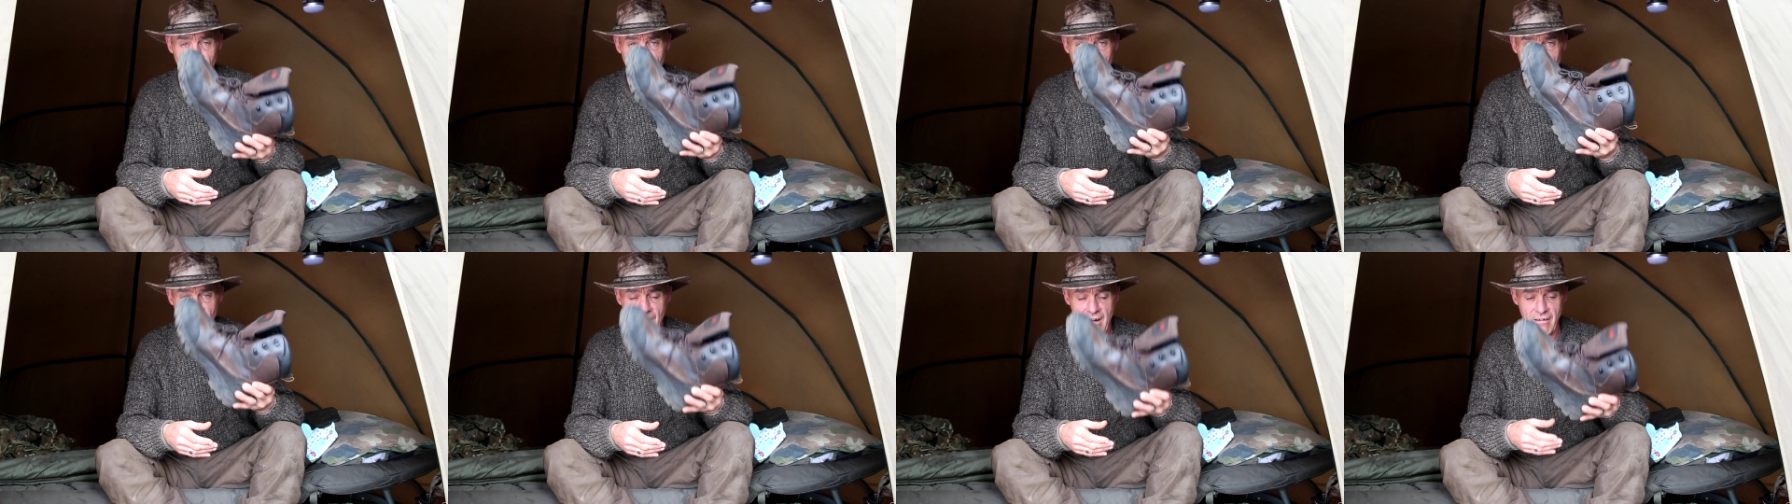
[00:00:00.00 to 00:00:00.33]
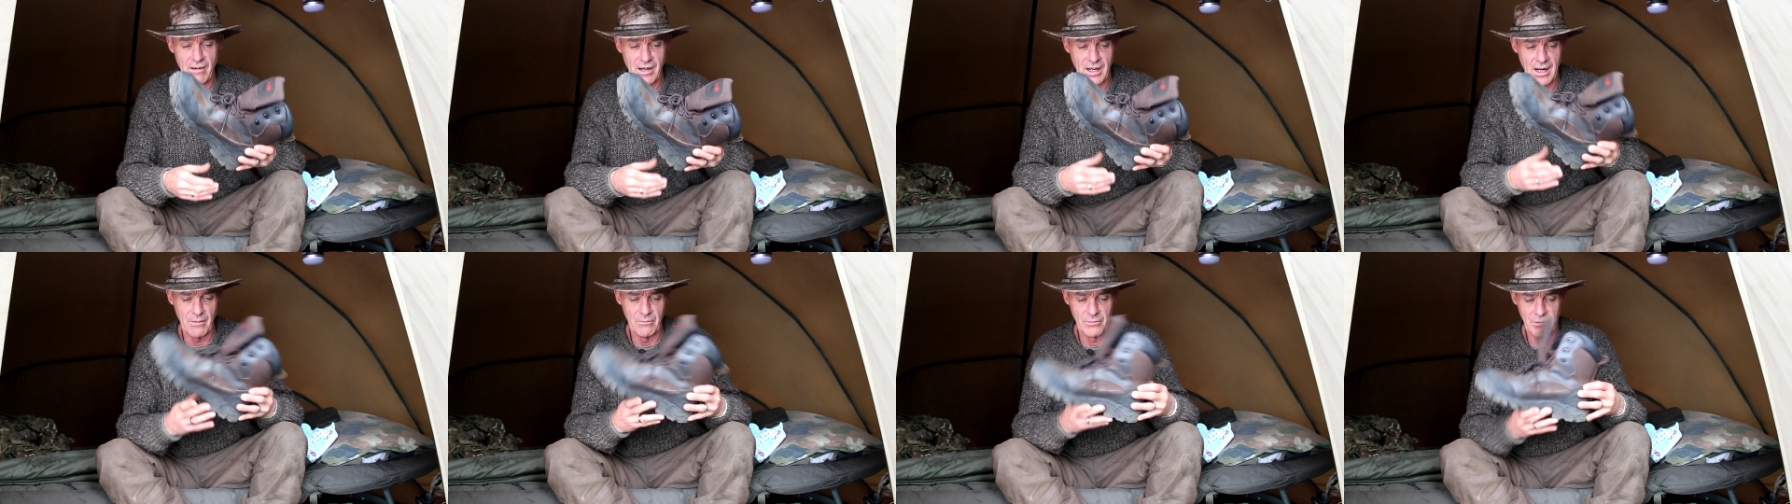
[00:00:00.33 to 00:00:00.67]

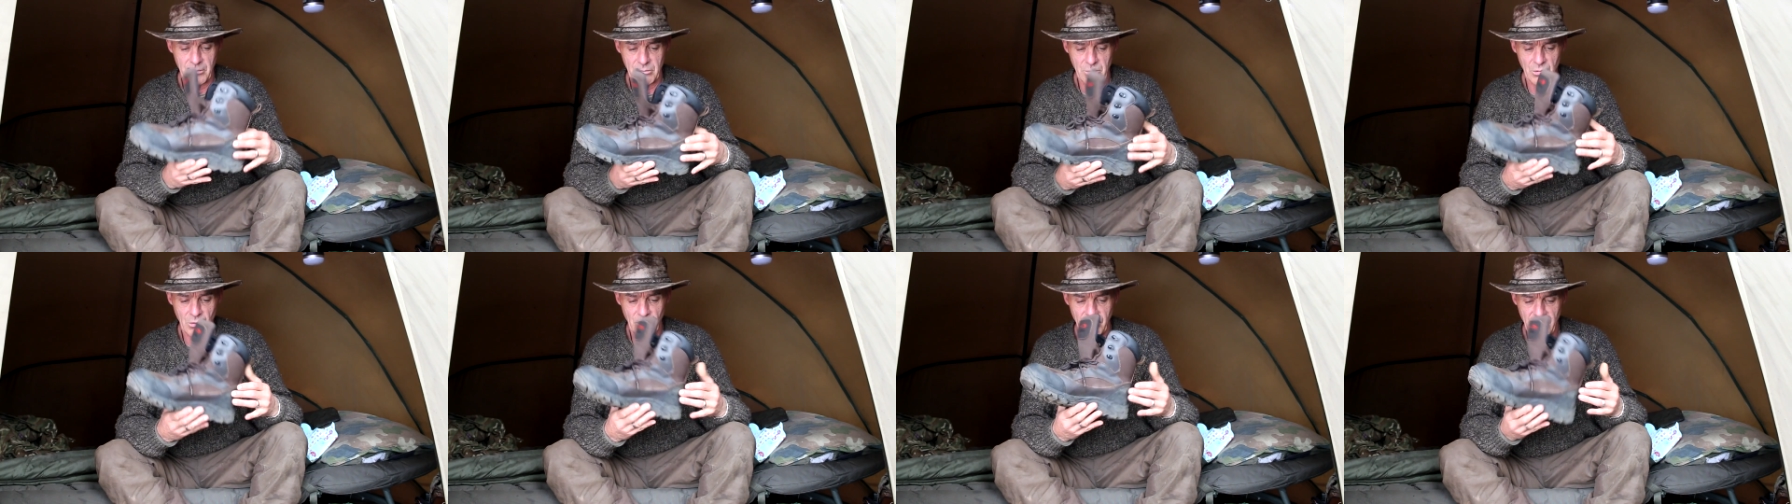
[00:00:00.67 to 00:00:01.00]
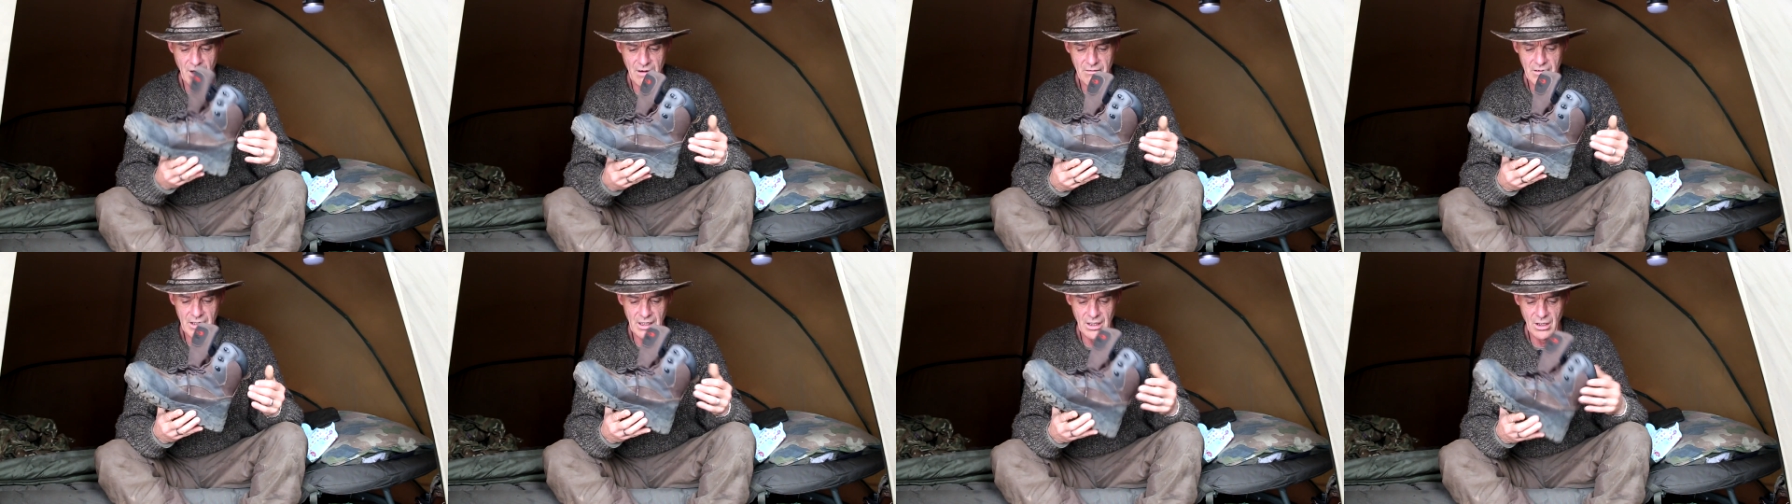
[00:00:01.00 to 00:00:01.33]
Very comfortable,
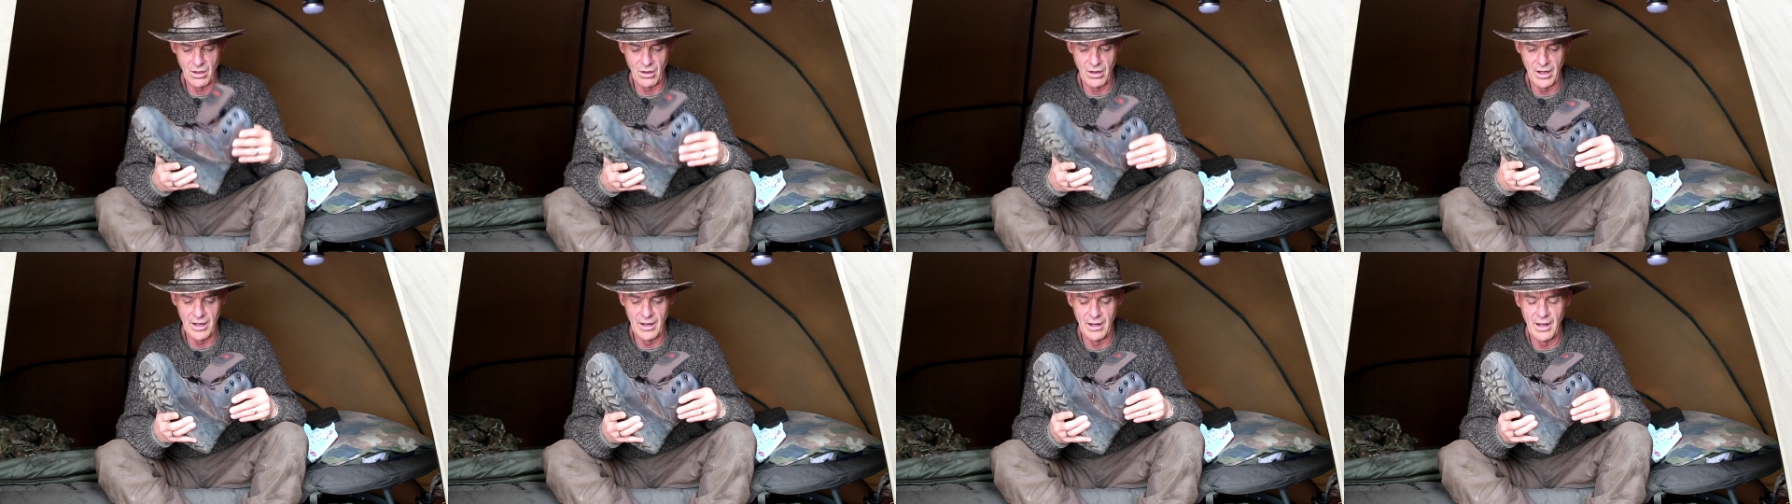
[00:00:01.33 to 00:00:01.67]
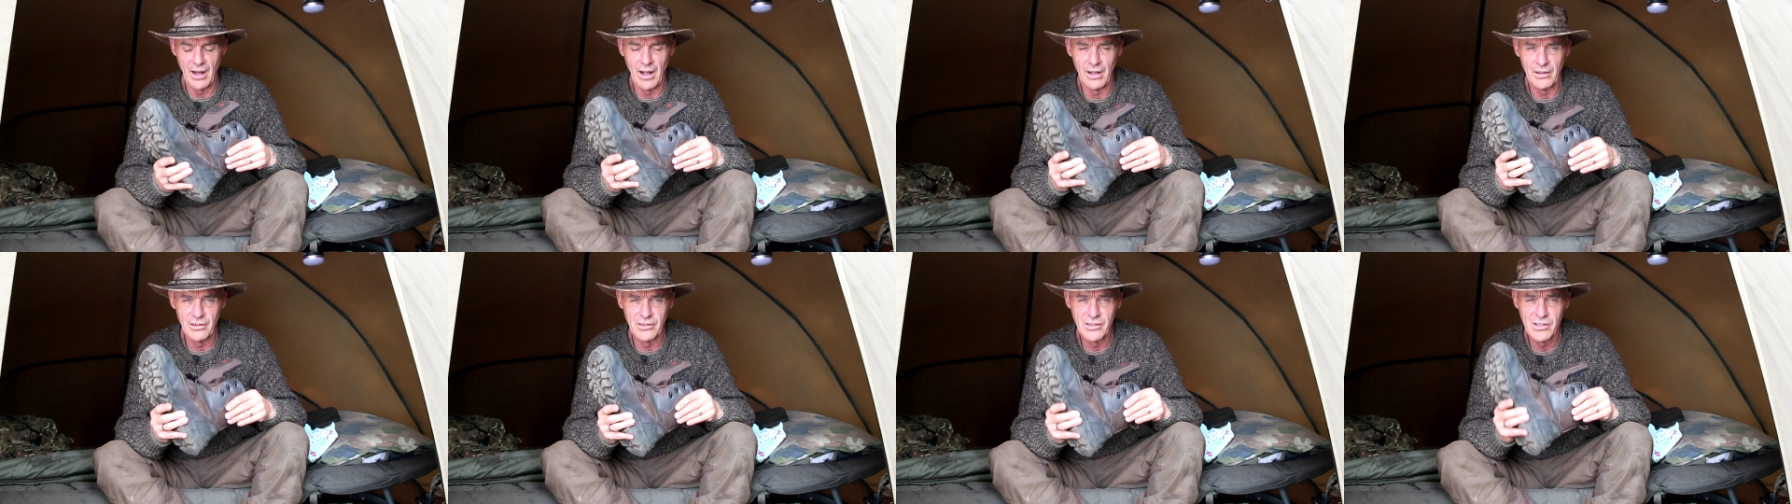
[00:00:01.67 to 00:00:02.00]
very light,
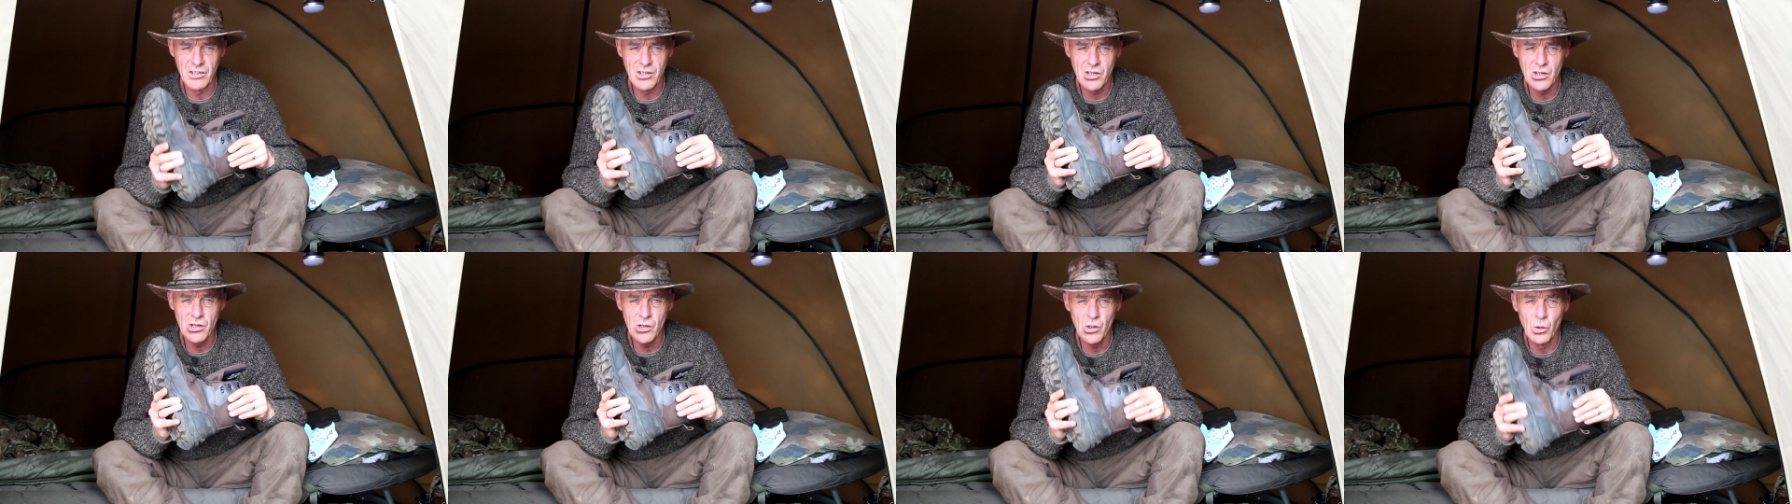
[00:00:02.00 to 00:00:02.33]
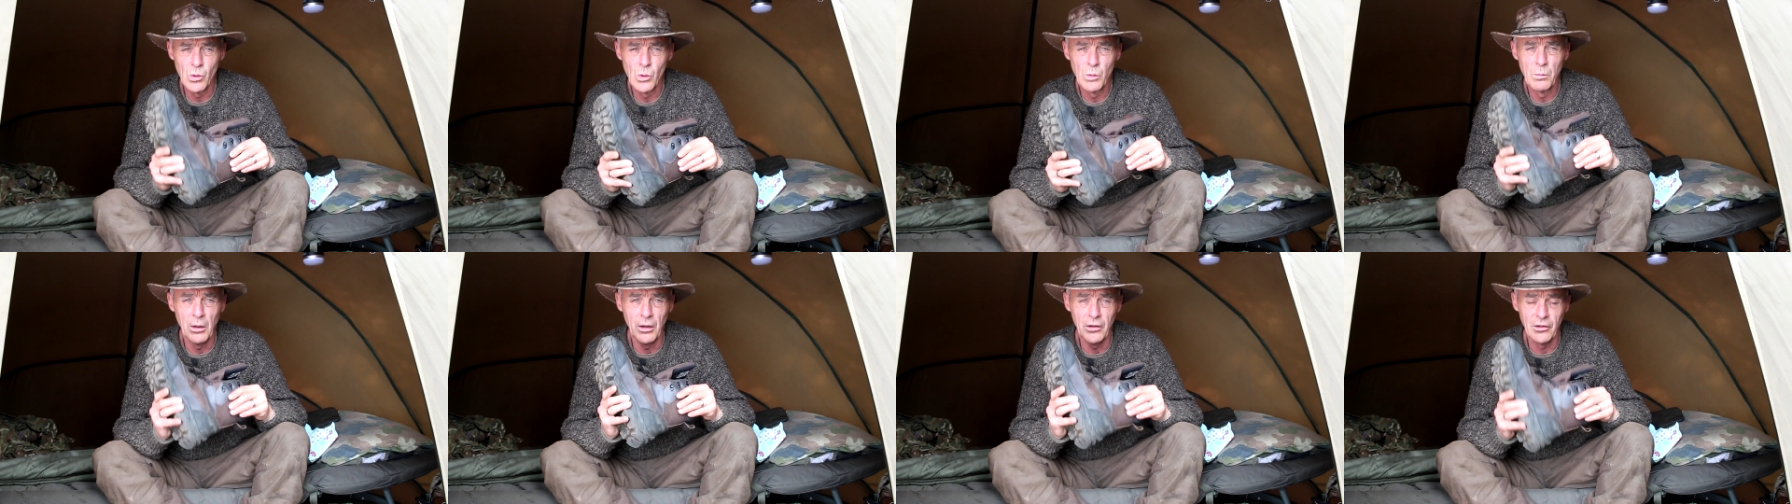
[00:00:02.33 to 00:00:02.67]

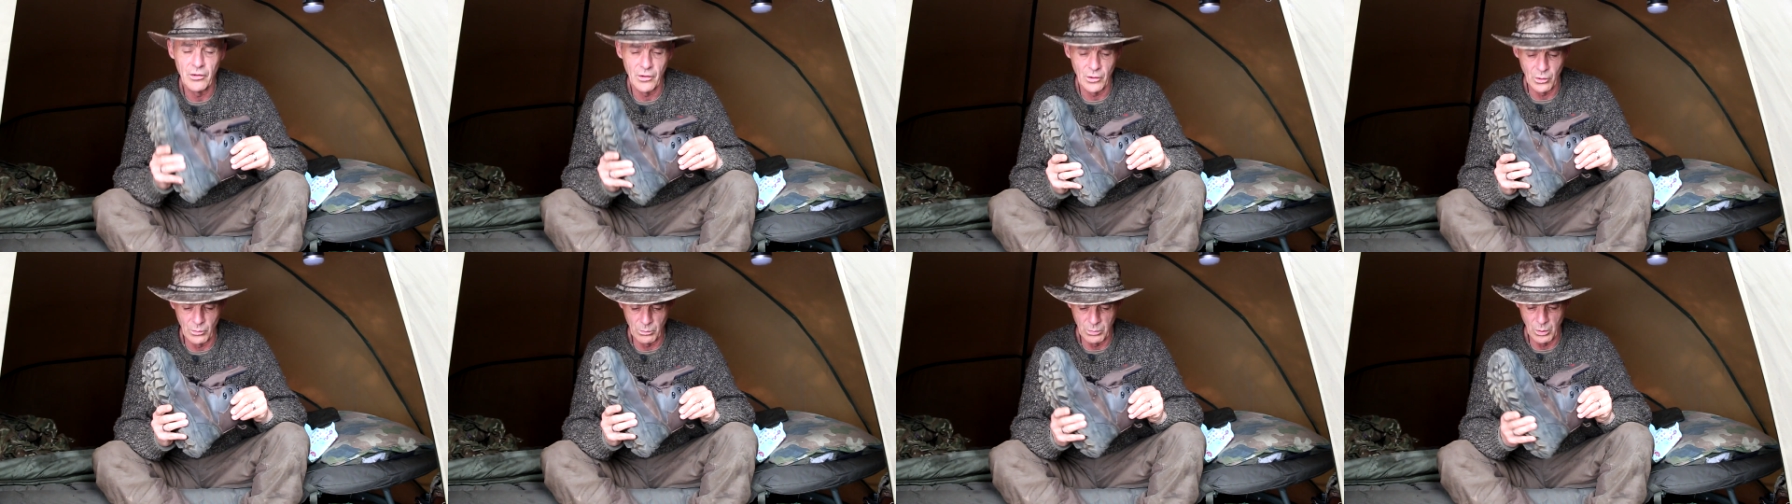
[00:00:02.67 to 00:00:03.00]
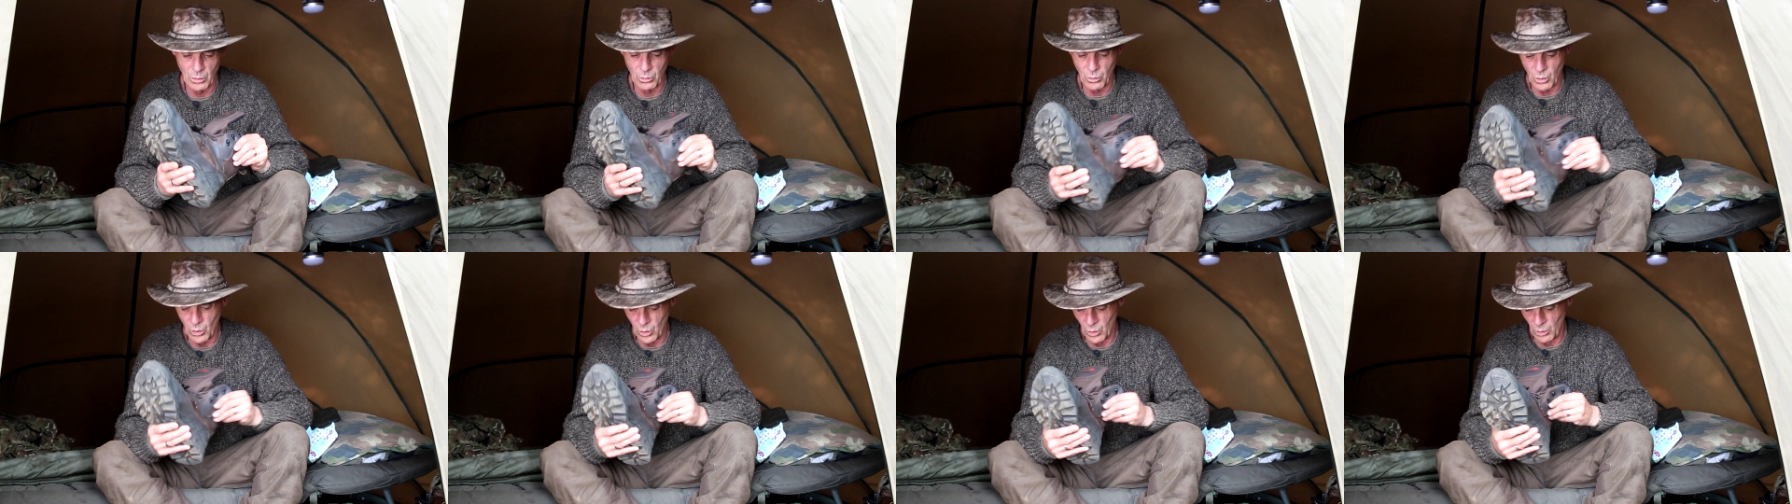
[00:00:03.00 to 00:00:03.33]
super,
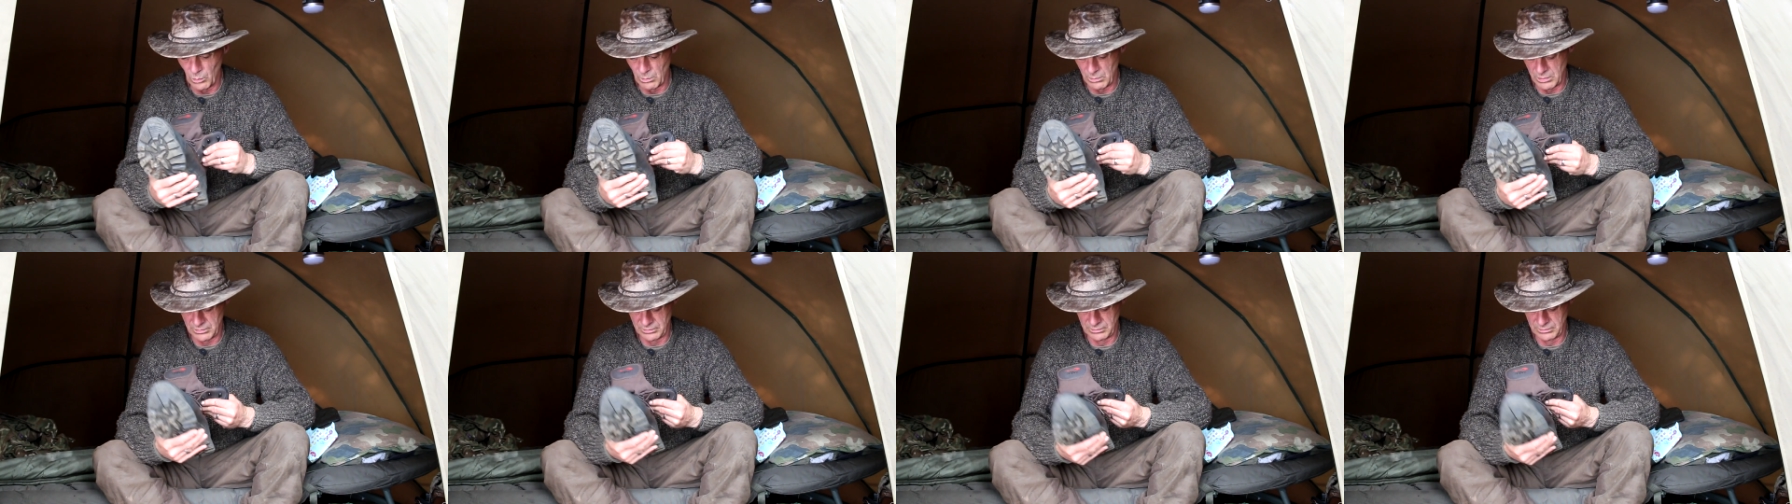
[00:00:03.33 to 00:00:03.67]
super warm.